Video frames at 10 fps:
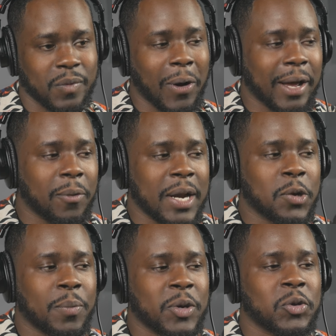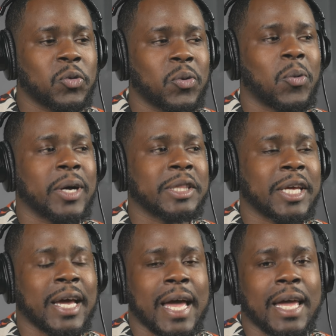Like, why do you want me to do the one
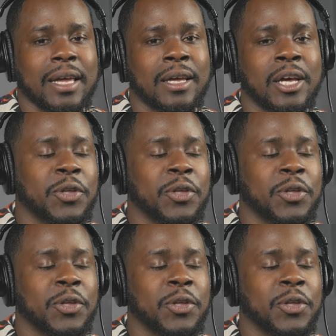thing I hate?